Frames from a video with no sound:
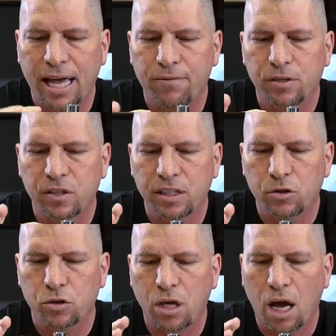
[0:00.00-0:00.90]
Every
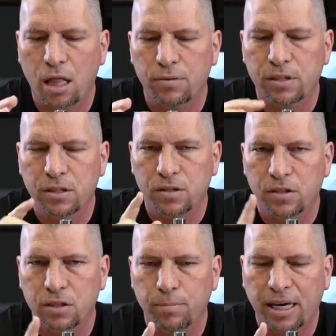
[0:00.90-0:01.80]
single tolerance is
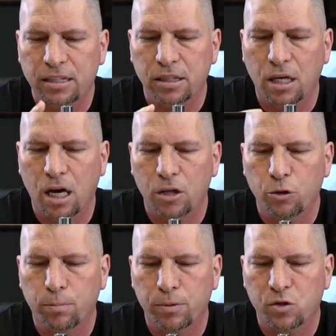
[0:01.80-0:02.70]
inspected
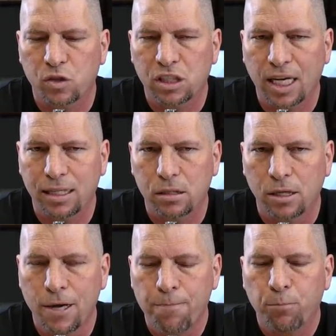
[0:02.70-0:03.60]
100%,
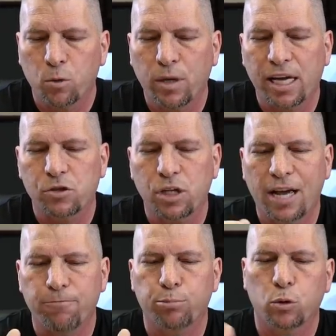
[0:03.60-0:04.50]
but we actually
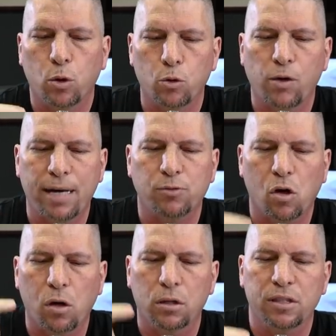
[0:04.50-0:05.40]
have programs
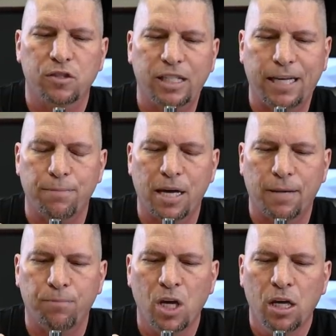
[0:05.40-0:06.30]
on the
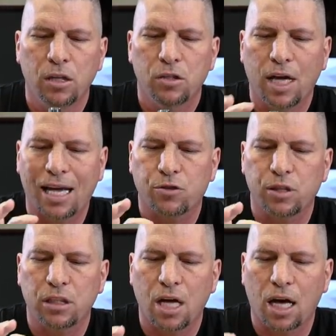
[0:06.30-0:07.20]
CMM to
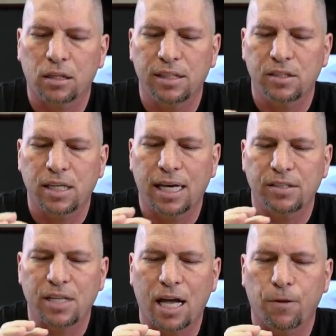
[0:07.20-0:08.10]
actually knock these
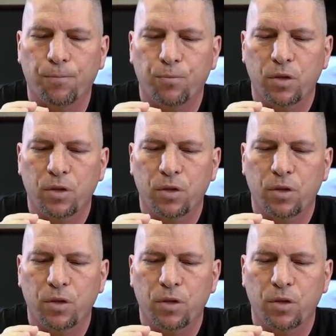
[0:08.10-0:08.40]
guys out.